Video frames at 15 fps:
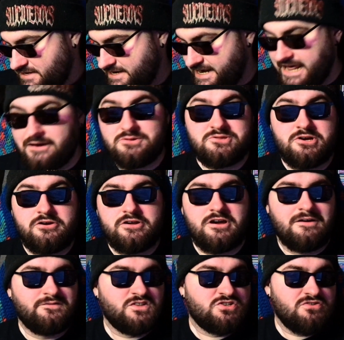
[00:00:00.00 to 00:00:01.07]
Now, starting
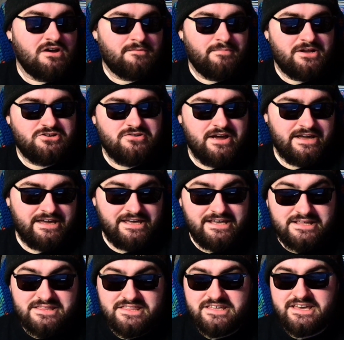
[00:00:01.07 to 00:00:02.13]
off the track by track
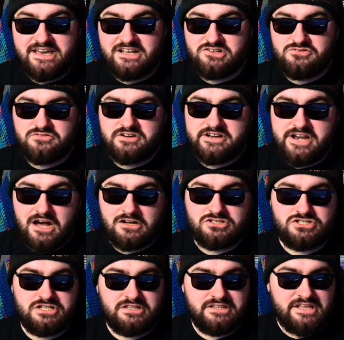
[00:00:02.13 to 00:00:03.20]
is the
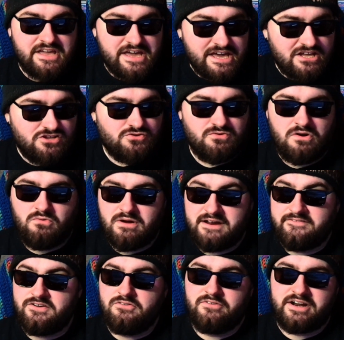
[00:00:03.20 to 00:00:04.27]
introduction, the intro,
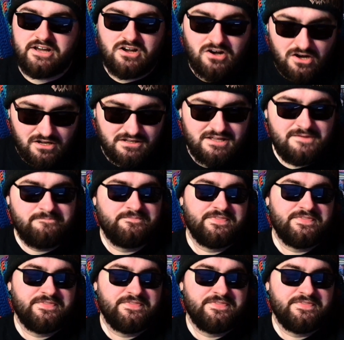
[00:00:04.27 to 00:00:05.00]
whatever you want to call it.